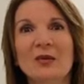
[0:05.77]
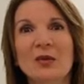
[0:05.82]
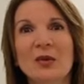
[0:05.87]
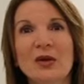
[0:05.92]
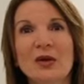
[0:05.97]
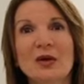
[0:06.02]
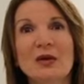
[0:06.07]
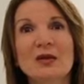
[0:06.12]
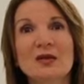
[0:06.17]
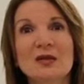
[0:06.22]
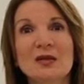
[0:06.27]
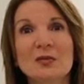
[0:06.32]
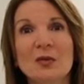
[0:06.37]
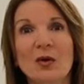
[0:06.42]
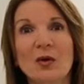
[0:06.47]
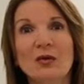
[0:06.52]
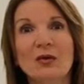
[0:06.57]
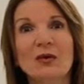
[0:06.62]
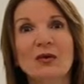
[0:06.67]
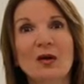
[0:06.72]
We are a
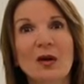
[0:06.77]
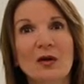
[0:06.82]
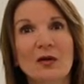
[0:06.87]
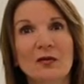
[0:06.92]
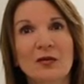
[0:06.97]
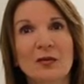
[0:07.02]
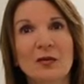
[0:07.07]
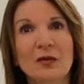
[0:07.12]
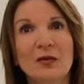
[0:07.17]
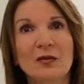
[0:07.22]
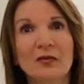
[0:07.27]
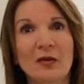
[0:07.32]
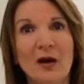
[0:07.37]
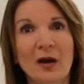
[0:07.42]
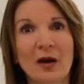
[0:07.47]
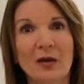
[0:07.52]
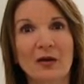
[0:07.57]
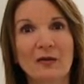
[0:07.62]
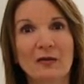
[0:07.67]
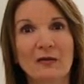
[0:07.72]
small design firm of
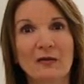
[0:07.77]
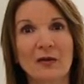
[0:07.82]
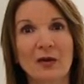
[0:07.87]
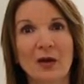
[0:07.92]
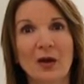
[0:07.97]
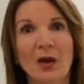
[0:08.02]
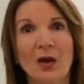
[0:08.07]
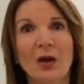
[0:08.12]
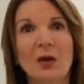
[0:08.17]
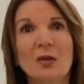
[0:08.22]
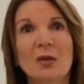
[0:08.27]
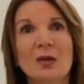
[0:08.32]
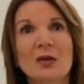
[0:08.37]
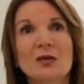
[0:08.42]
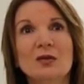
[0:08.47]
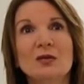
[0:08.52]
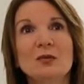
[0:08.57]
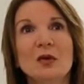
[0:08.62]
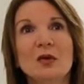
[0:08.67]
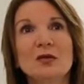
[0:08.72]
five.
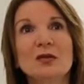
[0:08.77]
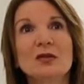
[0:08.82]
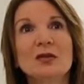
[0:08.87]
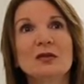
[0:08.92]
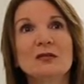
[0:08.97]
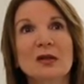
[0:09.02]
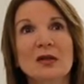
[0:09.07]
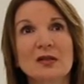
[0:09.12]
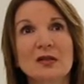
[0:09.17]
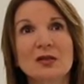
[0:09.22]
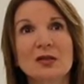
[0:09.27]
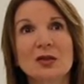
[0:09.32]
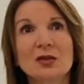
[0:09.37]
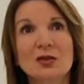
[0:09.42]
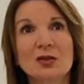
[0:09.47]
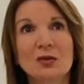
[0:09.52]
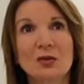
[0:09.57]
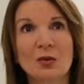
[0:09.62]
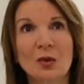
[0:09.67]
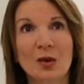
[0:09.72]
We do mostly
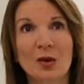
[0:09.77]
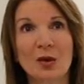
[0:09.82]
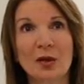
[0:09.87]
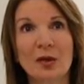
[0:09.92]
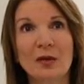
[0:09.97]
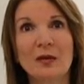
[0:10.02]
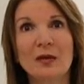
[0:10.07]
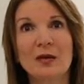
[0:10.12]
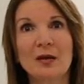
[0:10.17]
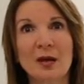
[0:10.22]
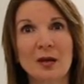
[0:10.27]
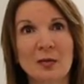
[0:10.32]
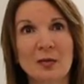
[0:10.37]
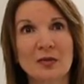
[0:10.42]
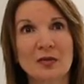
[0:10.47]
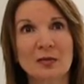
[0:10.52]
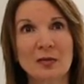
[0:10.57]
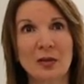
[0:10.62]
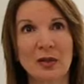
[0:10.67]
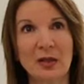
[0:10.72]
residential work in the
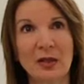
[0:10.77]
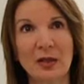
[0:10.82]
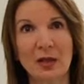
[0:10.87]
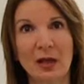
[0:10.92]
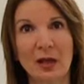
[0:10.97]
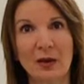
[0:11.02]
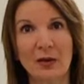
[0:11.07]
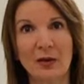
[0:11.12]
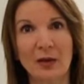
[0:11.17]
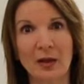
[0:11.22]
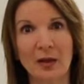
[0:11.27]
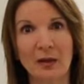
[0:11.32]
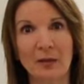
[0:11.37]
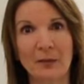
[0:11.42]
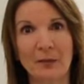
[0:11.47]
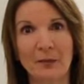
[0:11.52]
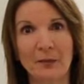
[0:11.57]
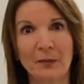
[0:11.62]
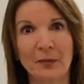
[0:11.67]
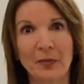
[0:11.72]
Naples and Bonita area.
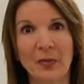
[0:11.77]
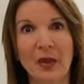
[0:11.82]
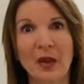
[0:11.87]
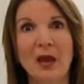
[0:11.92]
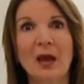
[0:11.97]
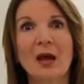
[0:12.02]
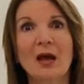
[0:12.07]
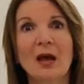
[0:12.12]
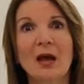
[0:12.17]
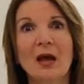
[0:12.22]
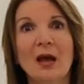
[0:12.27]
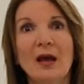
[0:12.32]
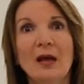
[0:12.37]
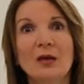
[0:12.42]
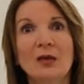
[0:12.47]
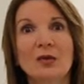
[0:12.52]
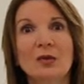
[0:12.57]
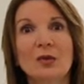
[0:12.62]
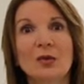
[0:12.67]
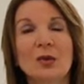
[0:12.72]

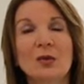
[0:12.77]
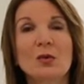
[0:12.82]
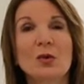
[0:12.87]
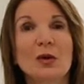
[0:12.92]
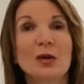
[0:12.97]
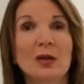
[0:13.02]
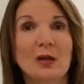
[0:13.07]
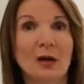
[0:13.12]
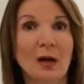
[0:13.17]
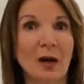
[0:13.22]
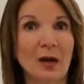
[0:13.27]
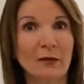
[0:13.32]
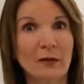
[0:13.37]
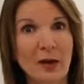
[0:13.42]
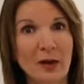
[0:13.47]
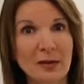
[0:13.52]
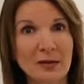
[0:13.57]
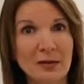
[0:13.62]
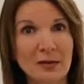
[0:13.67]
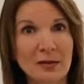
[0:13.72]
And we work in high
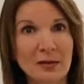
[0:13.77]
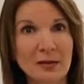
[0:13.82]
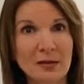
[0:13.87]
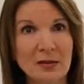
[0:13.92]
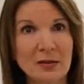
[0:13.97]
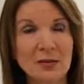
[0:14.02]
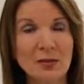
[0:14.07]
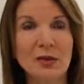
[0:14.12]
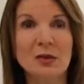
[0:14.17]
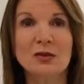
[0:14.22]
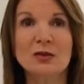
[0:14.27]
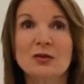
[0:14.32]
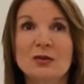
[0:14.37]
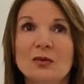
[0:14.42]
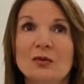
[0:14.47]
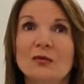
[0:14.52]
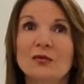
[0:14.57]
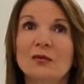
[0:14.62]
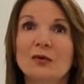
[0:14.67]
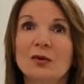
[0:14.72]
rises. We
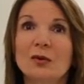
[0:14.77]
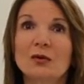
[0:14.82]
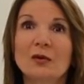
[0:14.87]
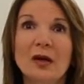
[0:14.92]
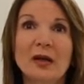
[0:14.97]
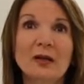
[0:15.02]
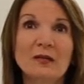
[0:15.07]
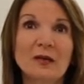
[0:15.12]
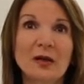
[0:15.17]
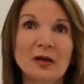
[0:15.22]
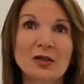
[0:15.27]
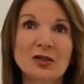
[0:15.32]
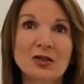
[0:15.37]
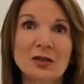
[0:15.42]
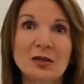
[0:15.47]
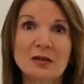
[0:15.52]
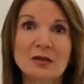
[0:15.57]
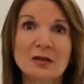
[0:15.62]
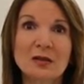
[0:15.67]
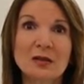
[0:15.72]
do full
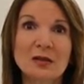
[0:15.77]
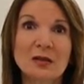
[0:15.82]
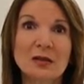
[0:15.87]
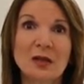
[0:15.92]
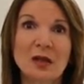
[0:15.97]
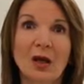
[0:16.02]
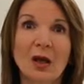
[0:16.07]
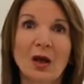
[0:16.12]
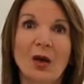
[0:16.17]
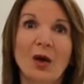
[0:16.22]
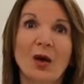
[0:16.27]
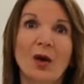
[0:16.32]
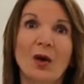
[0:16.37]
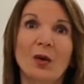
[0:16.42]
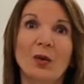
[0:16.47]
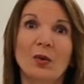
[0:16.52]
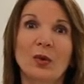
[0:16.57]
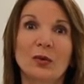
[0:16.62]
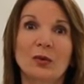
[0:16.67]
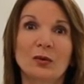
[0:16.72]
renovations.
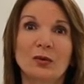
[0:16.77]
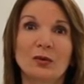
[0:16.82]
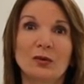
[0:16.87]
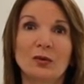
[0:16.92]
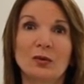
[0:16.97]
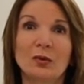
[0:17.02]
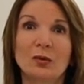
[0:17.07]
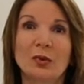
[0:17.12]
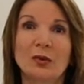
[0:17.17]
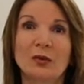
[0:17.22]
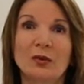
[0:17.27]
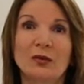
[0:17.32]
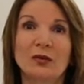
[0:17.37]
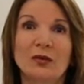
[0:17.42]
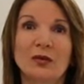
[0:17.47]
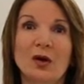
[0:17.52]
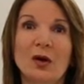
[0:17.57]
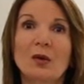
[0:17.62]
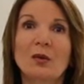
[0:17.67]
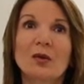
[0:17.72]
We'll, we'll
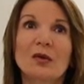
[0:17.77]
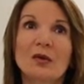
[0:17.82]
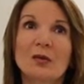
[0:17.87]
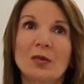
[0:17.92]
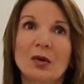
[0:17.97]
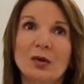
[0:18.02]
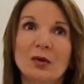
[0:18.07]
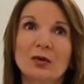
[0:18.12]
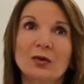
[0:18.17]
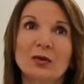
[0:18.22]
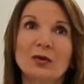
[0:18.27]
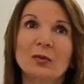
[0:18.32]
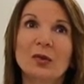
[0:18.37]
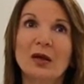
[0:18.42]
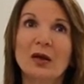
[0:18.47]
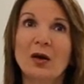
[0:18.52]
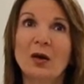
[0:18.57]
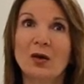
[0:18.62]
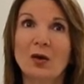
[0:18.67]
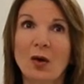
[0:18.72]
start with the builder,
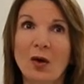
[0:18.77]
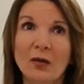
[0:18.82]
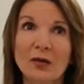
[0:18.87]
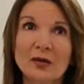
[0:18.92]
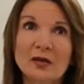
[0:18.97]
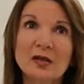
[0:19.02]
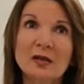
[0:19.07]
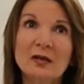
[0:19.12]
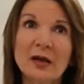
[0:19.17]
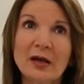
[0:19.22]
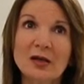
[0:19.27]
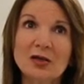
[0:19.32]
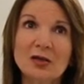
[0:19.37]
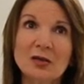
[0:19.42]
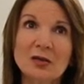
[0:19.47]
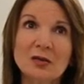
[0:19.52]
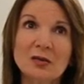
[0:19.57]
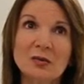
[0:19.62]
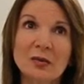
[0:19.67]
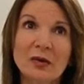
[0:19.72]
pick out all the
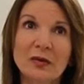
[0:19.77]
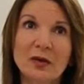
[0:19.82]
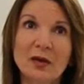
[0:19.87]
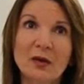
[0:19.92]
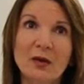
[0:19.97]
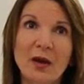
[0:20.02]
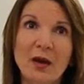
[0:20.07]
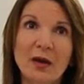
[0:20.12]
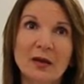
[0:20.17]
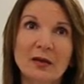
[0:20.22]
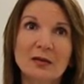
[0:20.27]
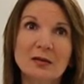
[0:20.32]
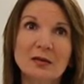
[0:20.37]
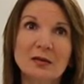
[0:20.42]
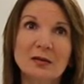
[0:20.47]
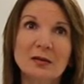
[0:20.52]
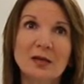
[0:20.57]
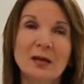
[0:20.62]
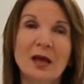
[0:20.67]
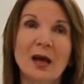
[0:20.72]
selections with the
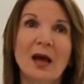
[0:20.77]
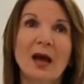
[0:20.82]
client,